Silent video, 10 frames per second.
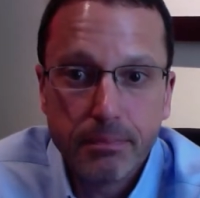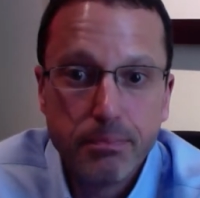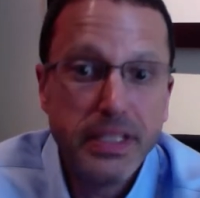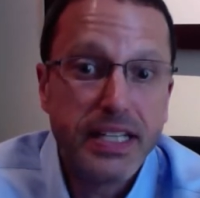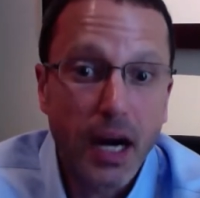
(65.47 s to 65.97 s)

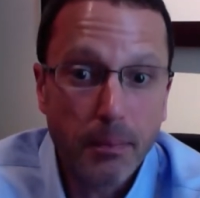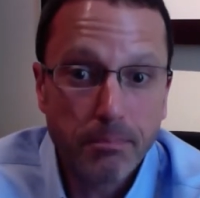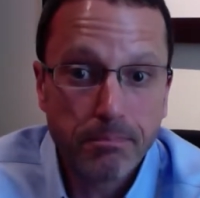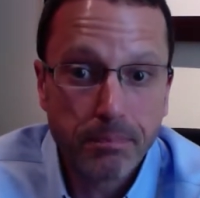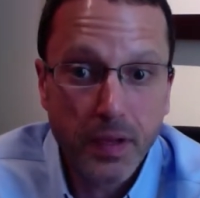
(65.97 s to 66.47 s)
B cup,
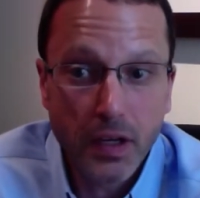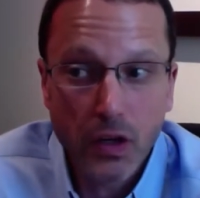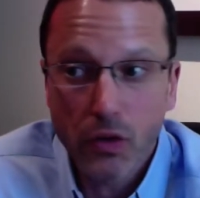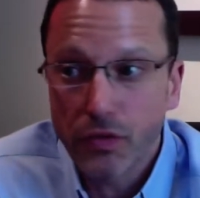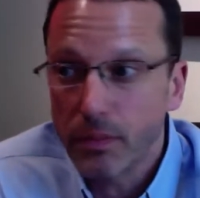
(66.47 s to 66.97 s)

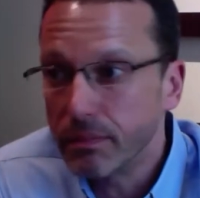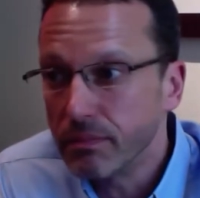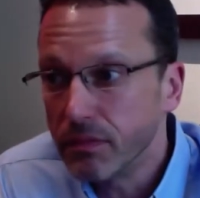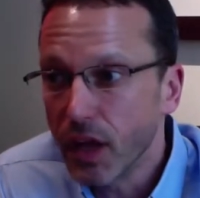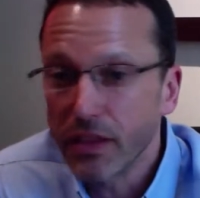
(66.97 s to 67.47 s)
go
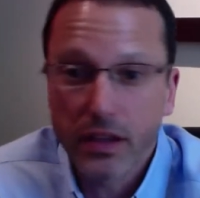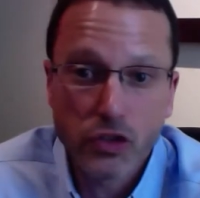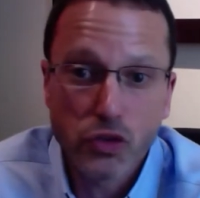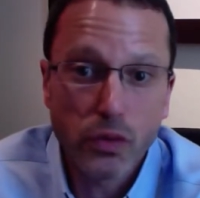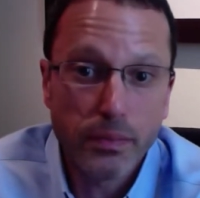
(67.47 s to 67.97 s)
from
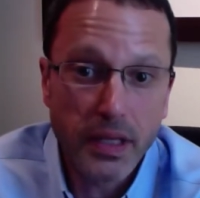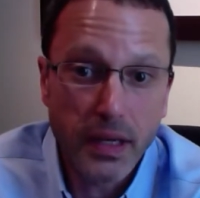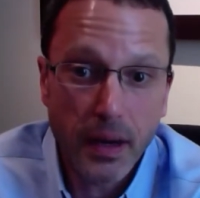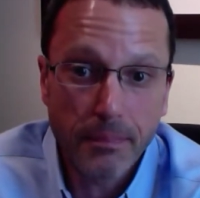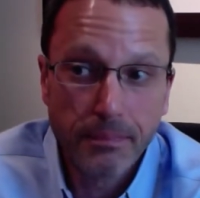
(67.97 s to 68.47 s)
nothing to a B
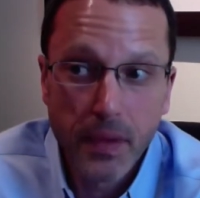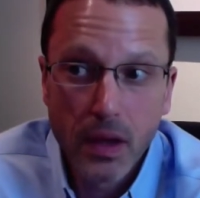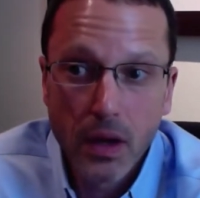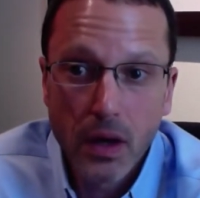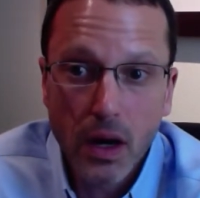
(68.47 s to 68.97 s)
cup.
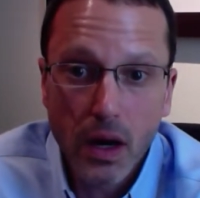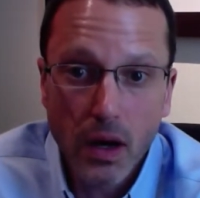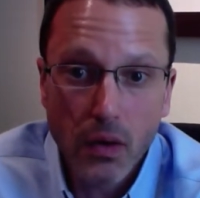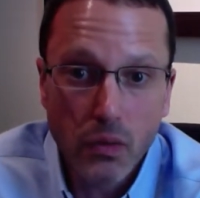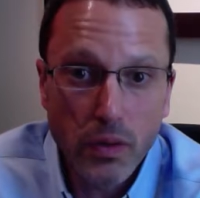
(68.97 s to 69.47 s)

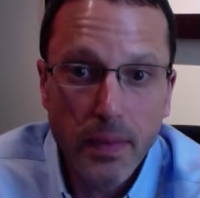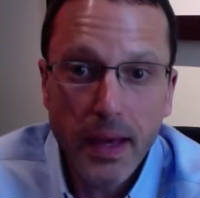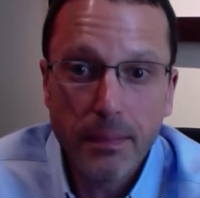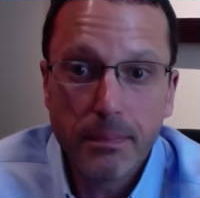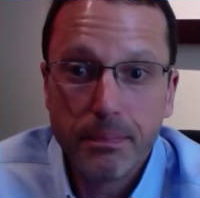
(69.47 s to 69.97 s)
We
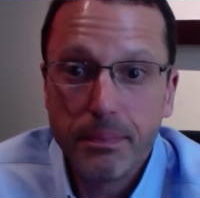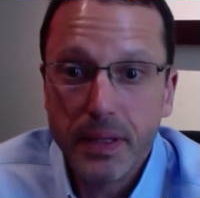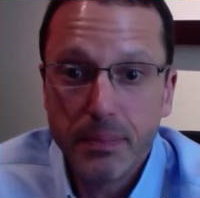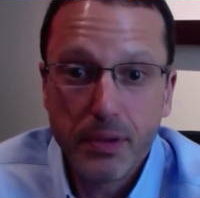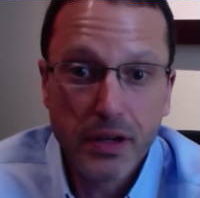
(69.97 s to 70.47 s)
may
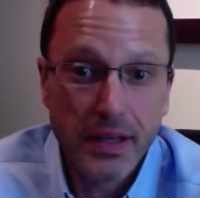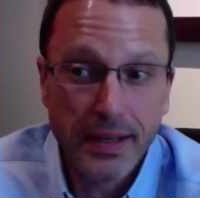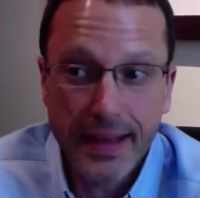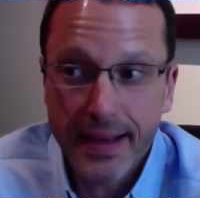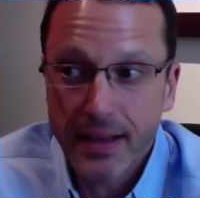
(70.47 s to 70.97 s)
be
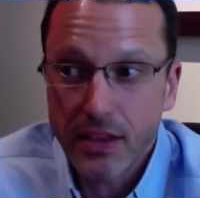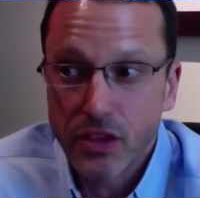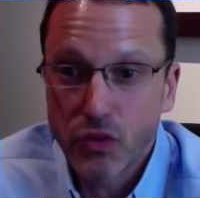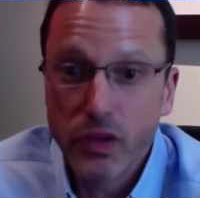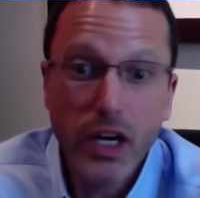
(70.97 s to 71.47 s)
putting a
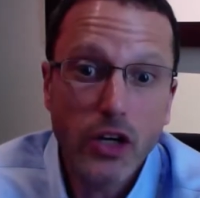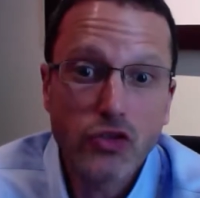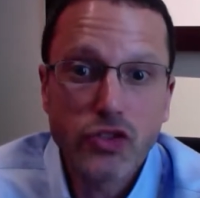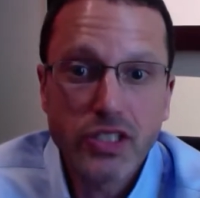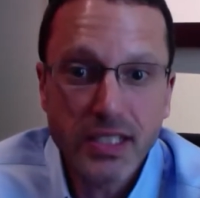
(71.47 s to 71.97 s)

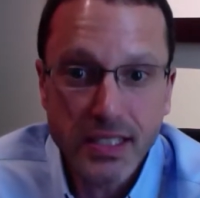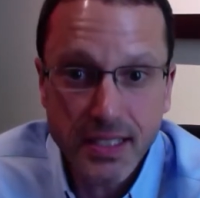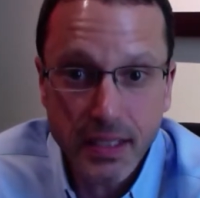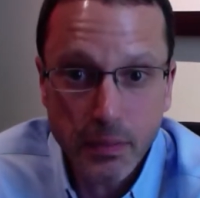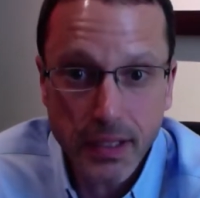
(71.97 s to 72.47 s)

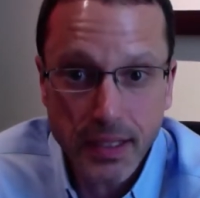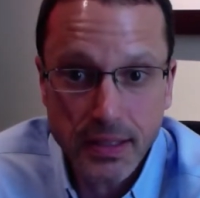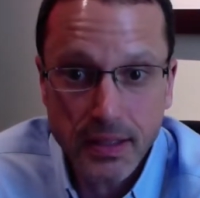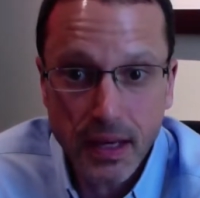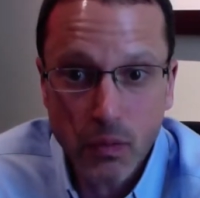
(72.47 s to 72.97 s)
300cc implant
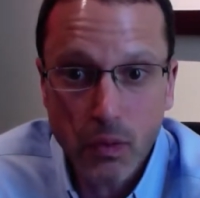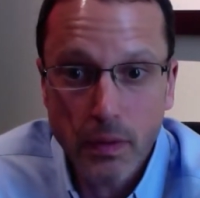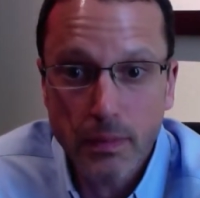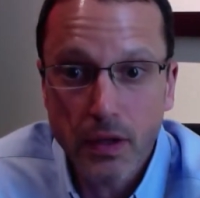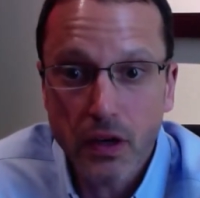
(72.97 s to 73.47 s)
in that
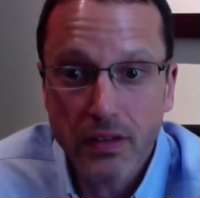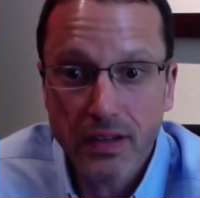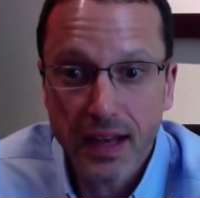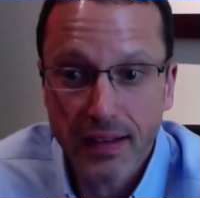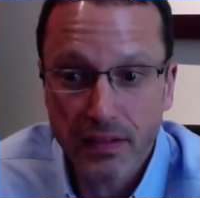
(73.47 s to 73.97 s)
woman because
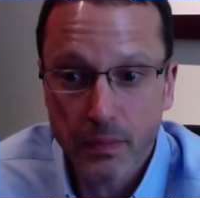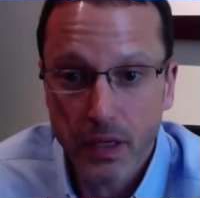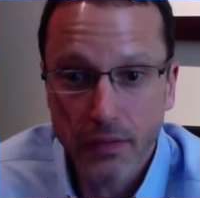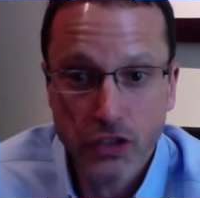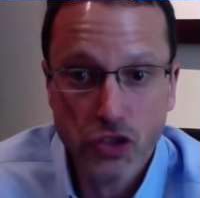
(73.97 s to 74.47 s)
it has to
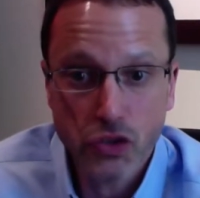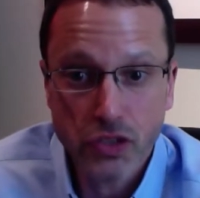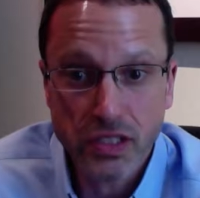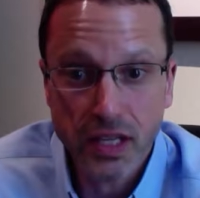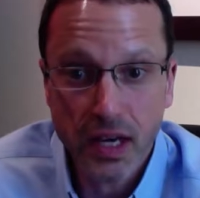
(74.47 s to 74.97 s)
be of a certain
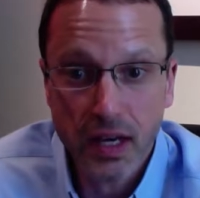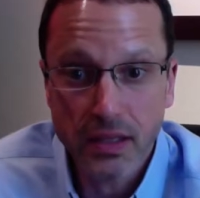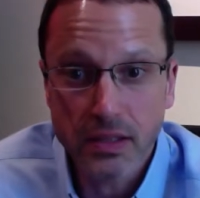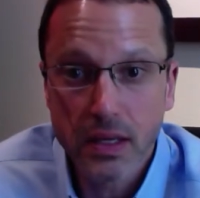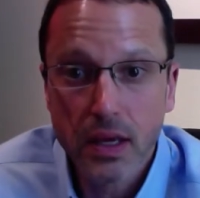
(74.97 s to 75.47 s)

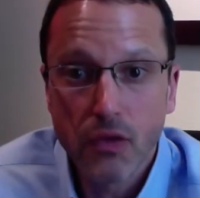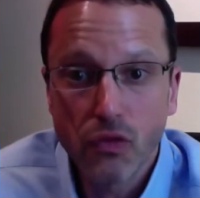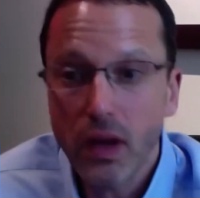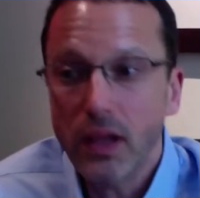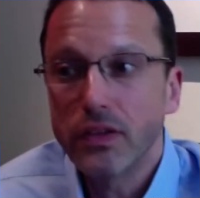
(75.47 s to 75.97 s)
size
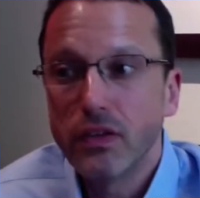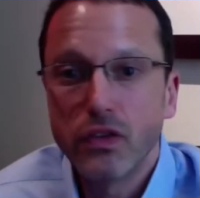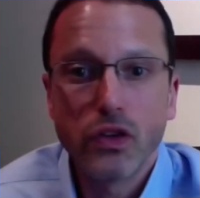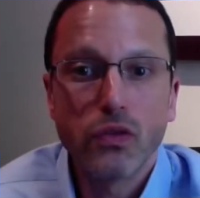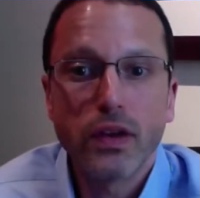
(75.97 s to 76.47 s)
relative
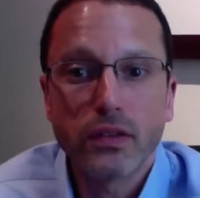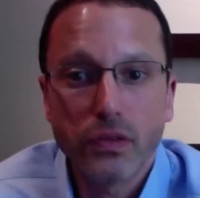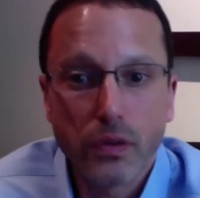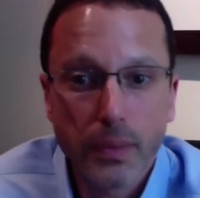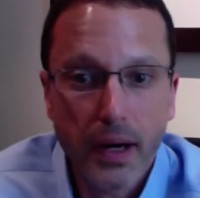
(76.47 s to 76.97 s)
to the rest
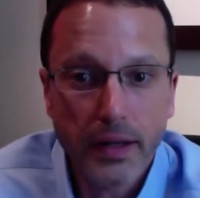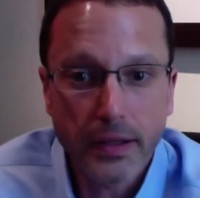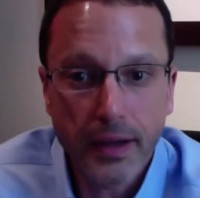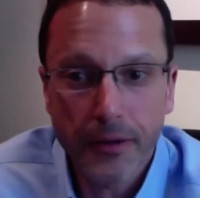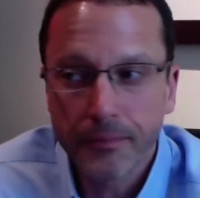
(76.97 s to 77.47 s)
of her body.
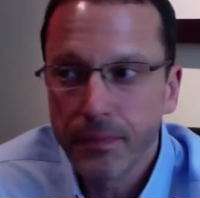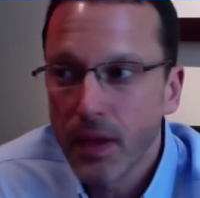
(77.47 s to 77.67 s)
Now,